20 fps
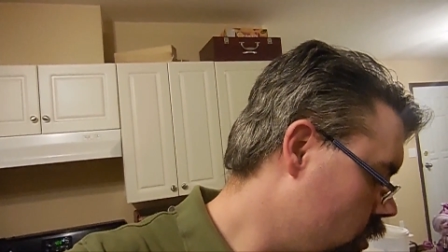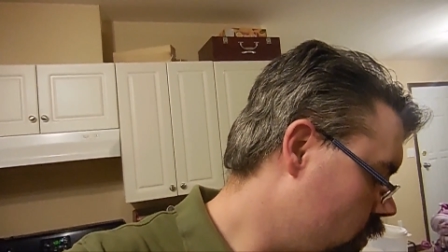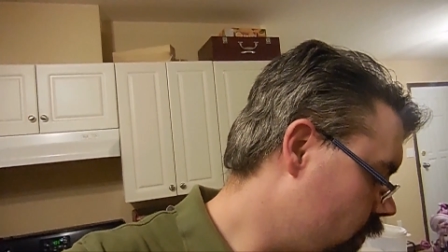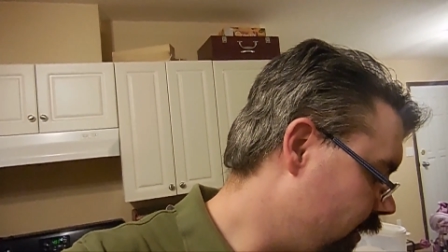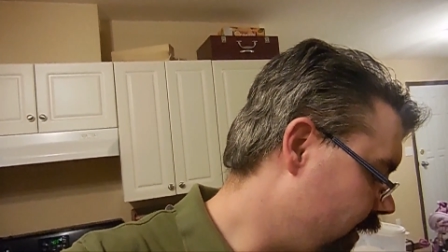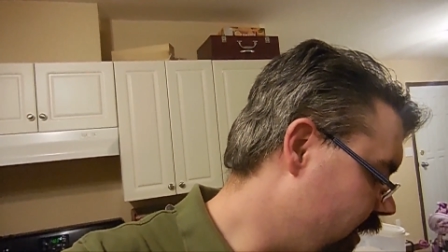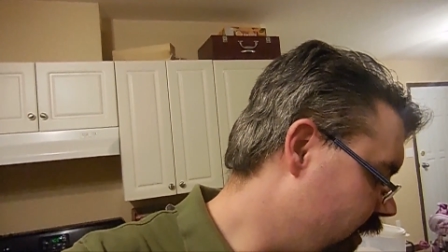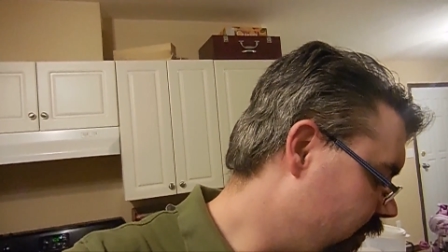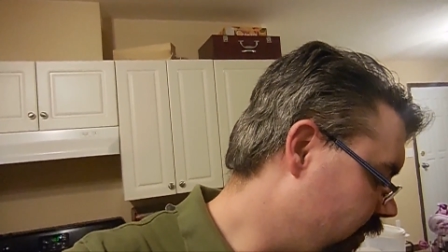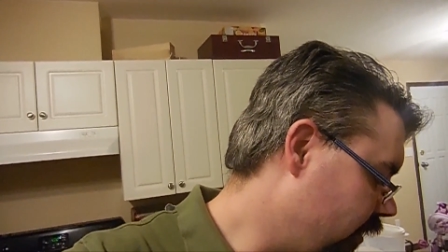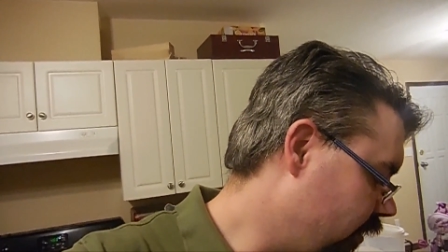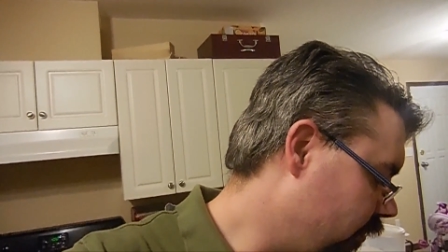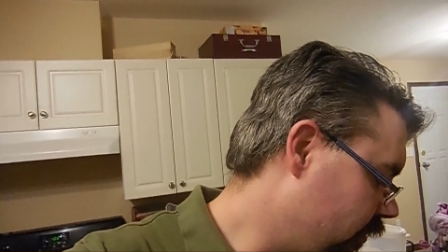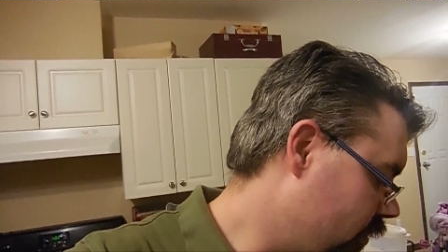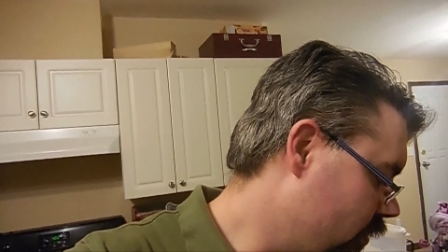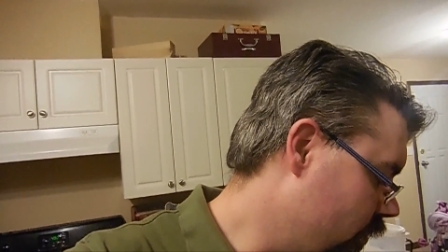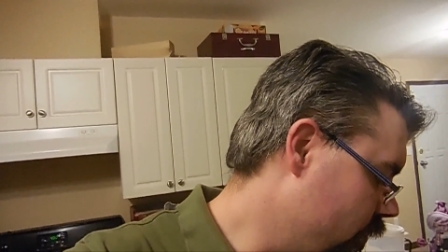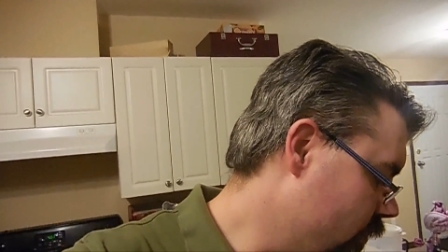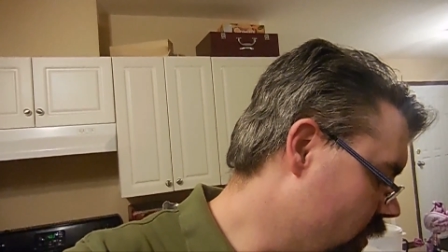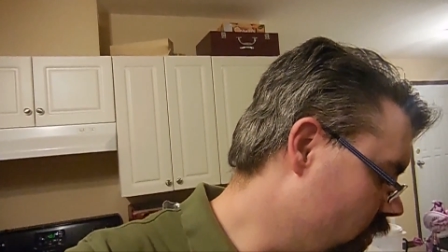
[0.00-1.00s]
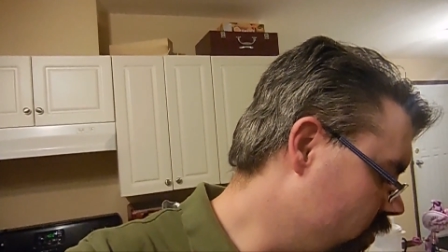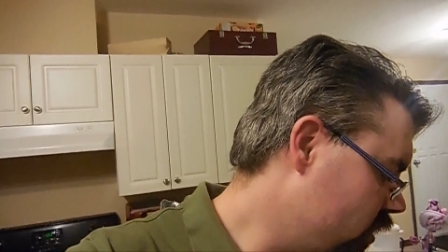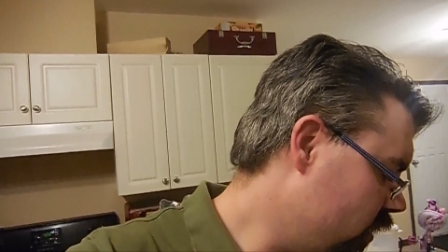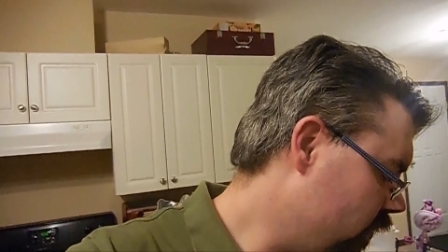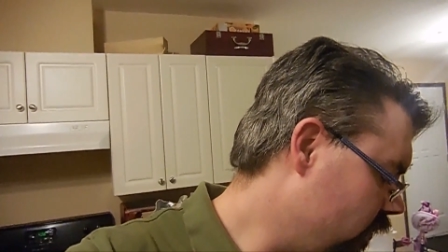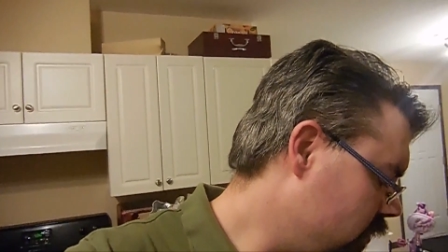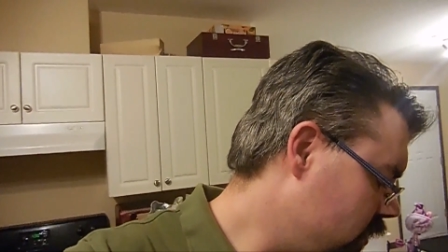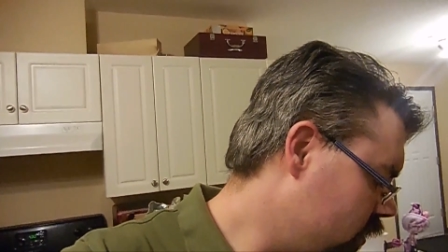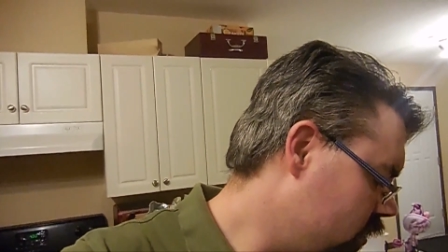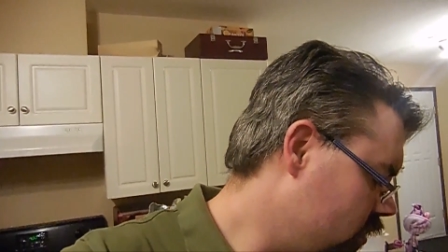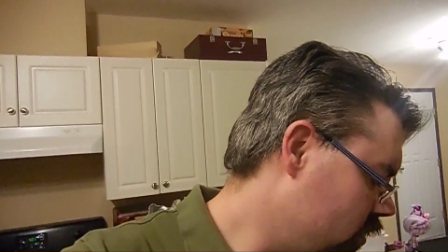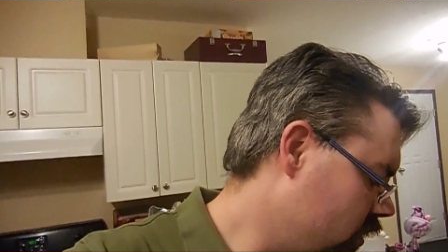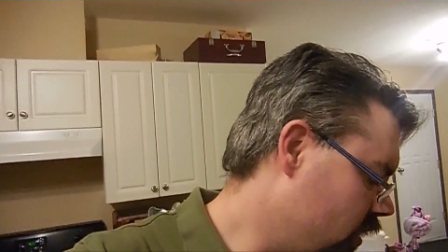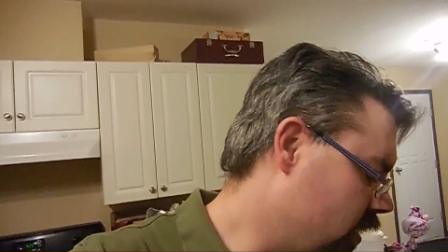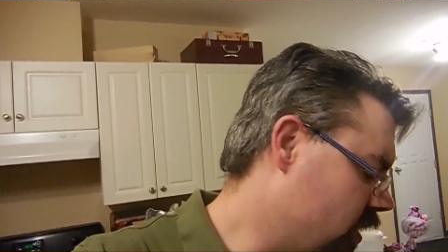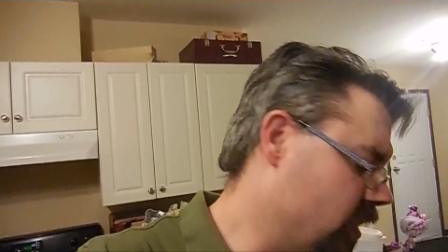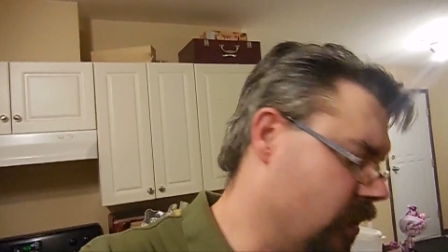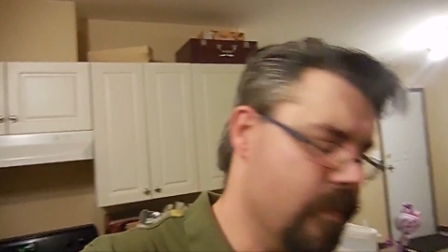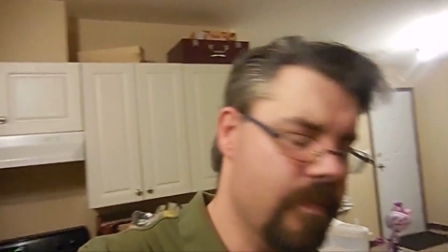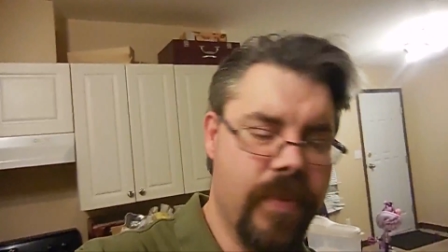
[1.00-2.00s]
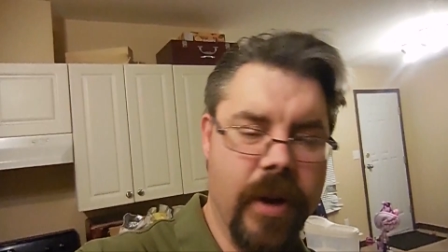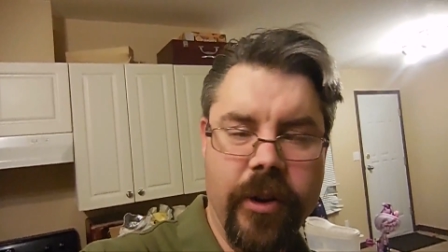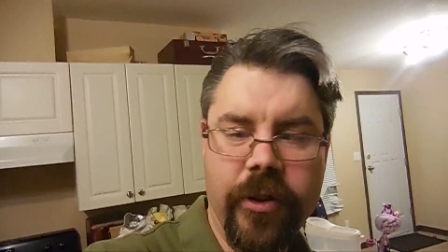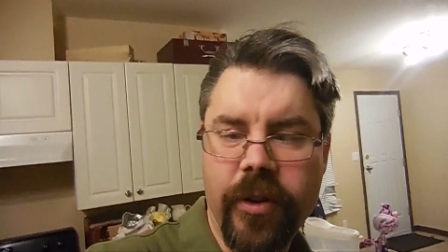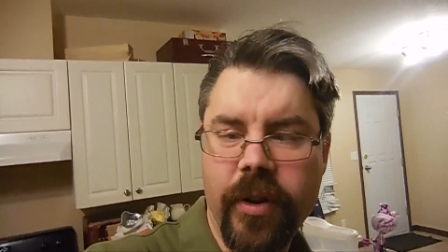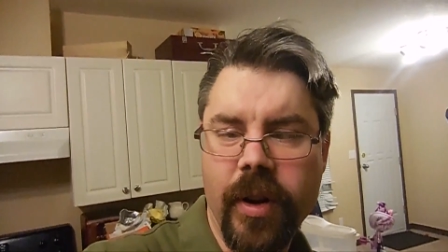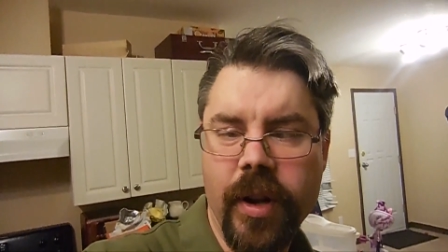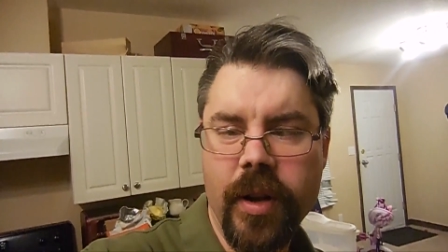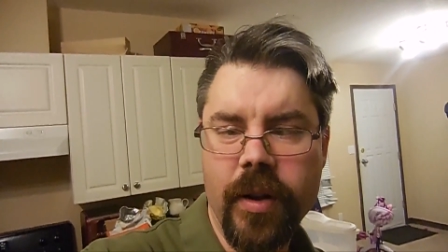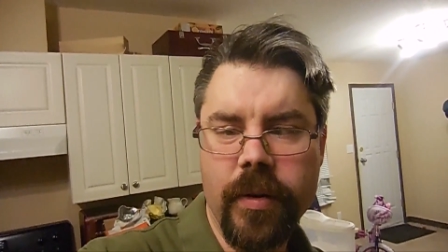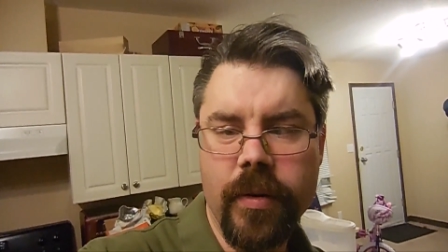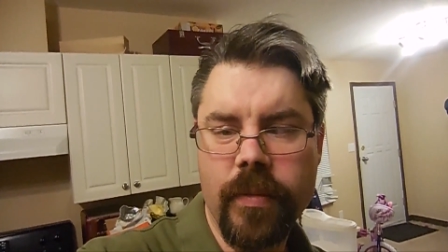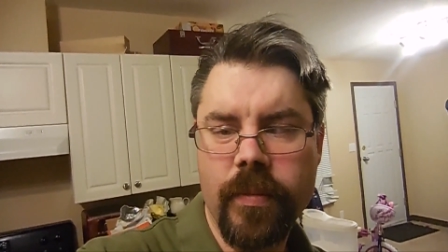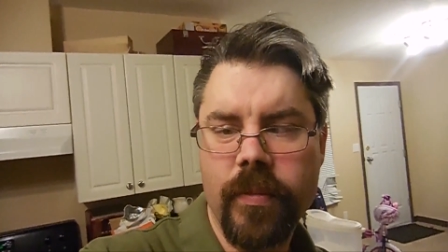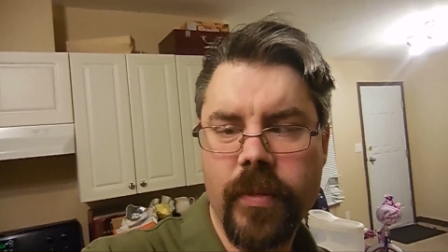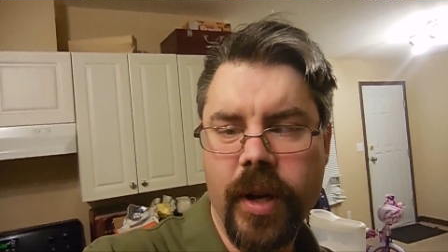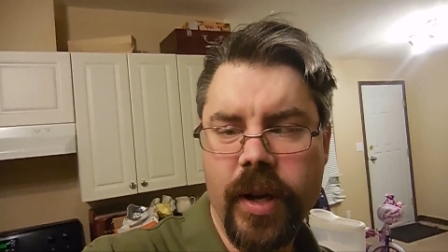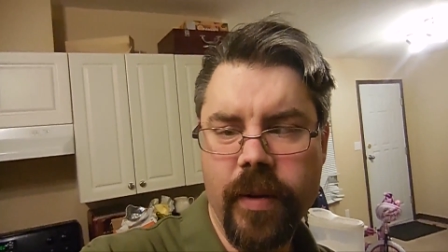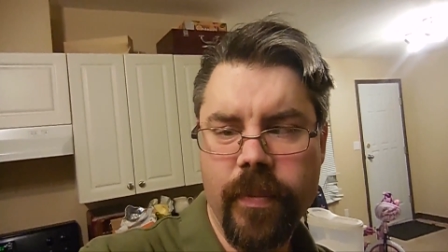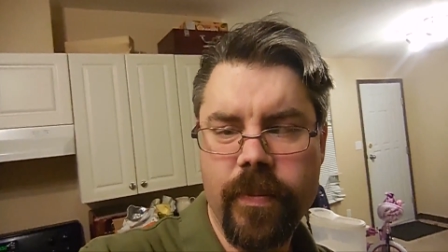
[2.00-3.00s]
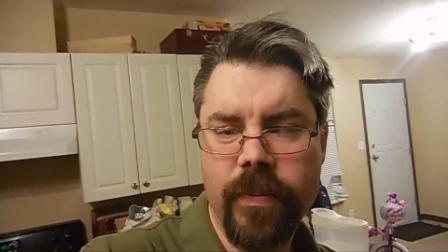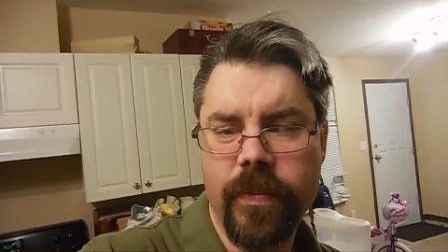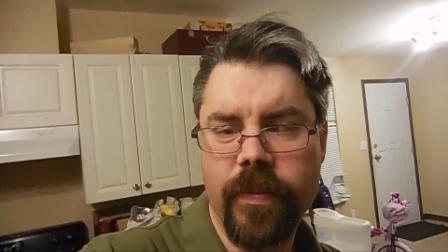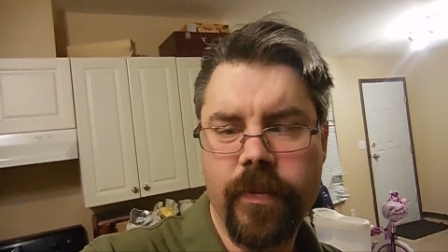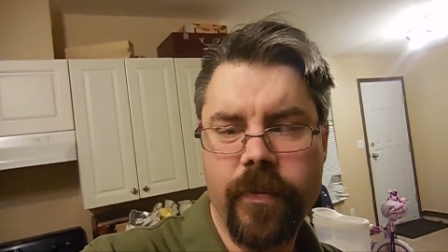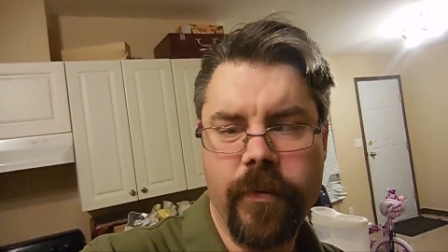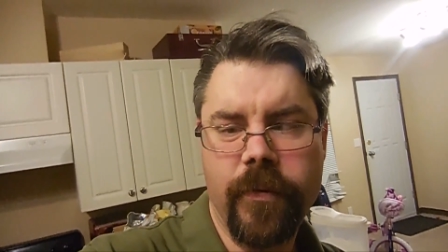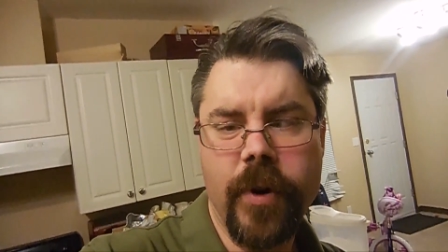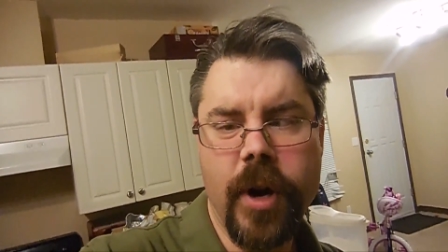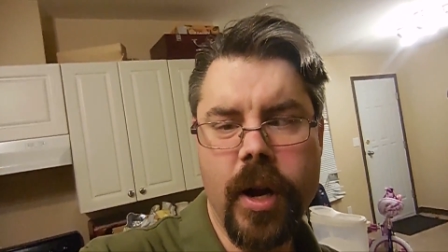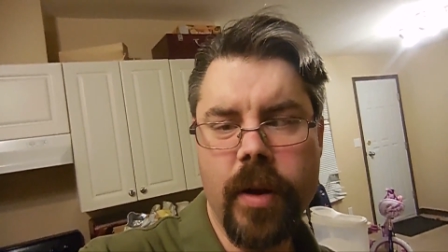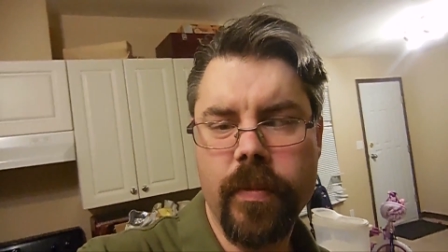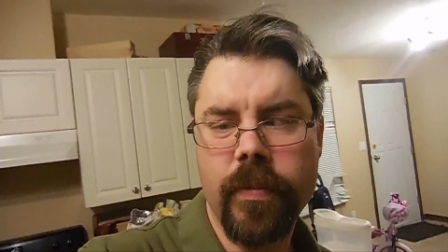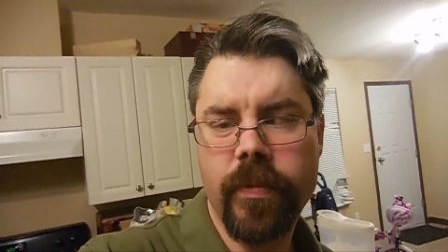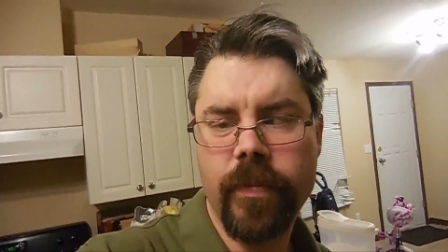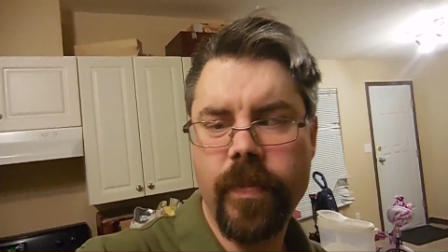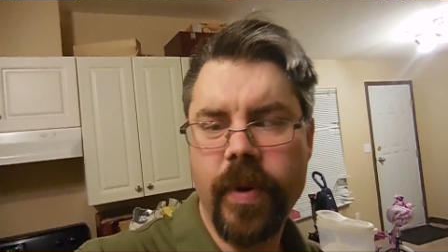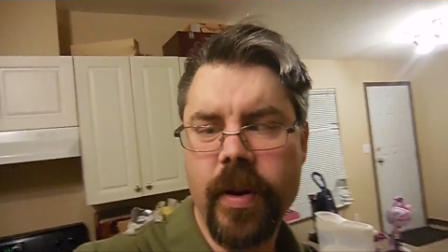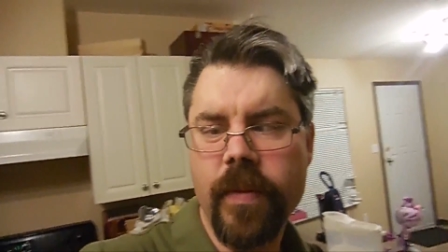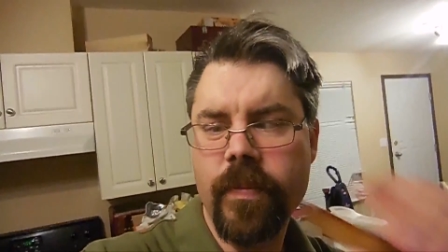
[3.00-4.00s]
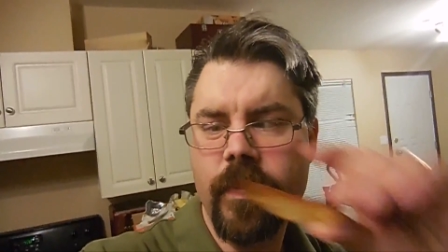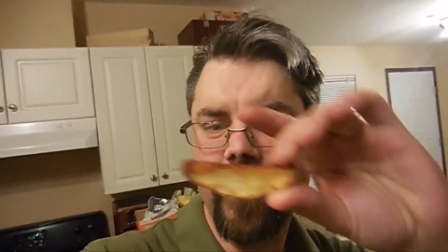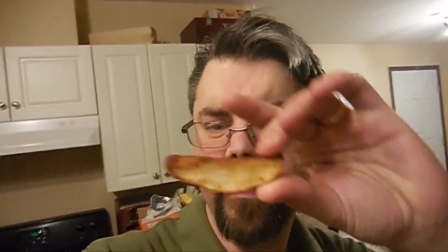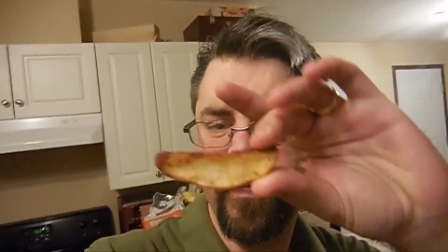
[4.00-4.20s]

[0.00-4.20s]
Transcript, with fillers: what are these things called, mojos? It's basically a, like a fry, big,